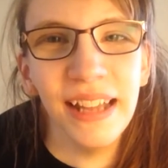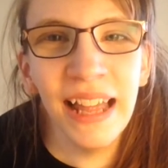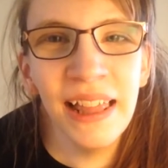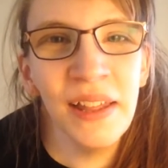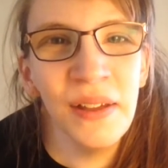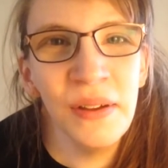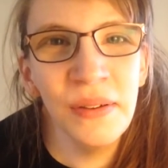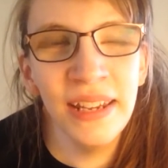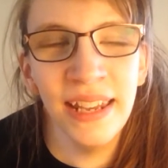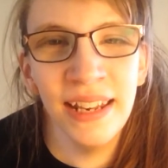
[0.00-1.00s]
Hello,
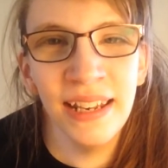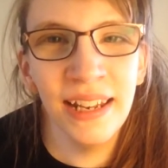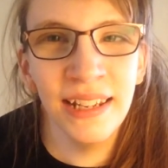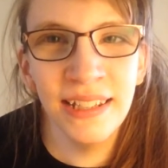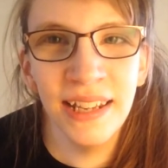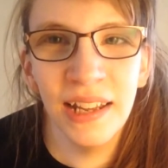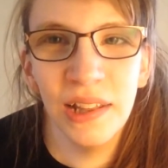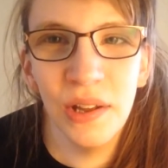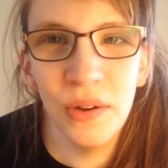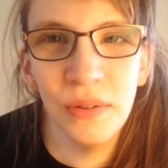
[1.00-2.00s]
Kitty and I say
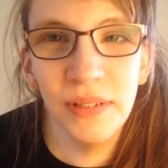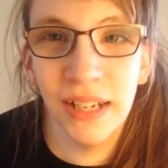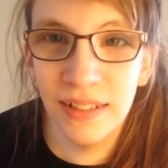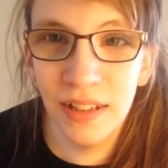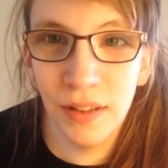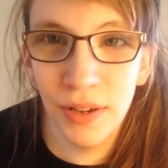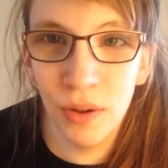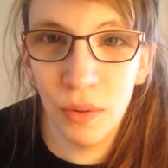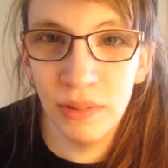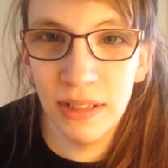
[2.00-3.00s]
hello. I still have a
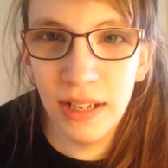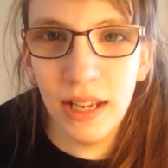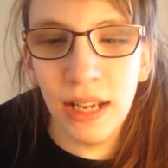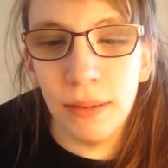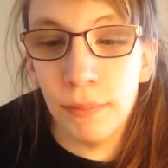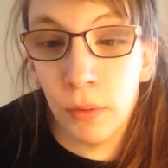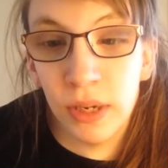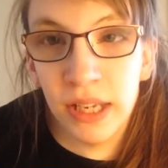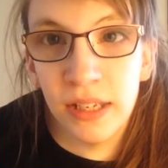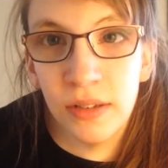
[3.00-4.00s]
cold. My
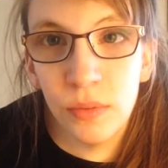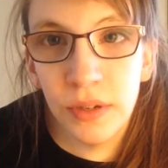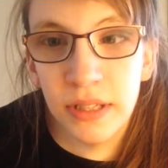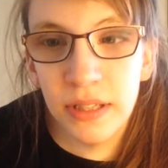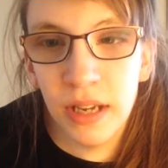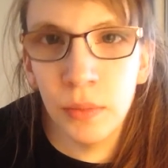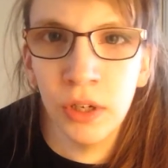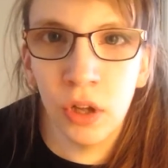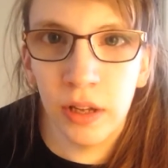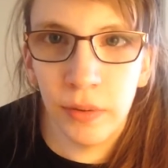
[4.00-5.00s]
weekend was, I
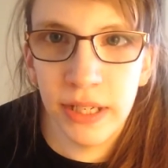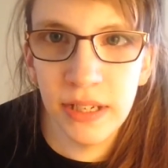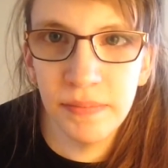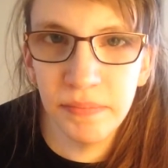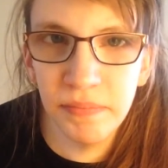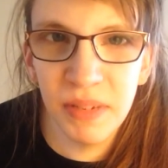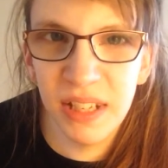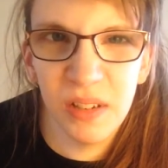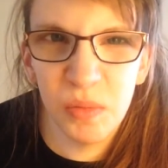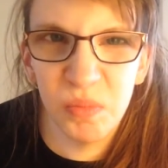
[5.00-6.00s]
wouldn't call it crazy, but
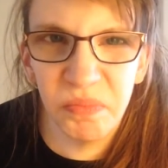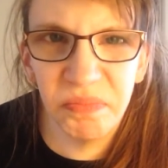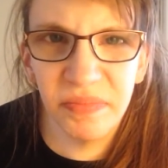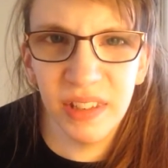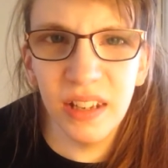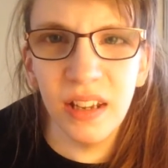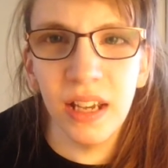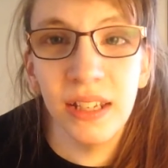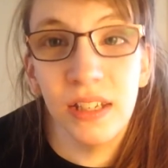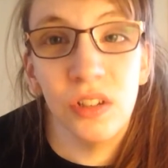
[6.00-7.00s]
it
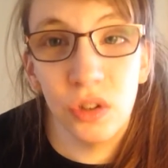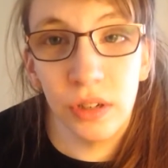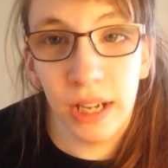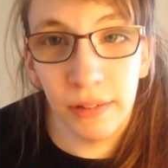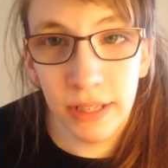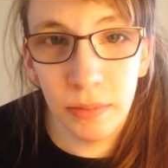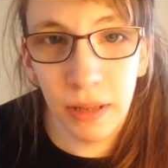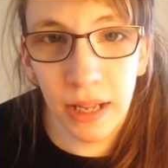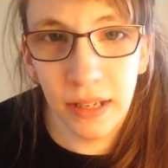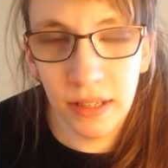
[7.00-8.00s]
didn't turn out as
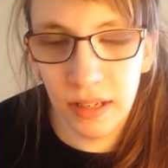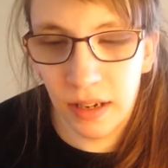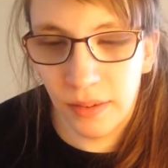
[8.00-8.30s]
planned.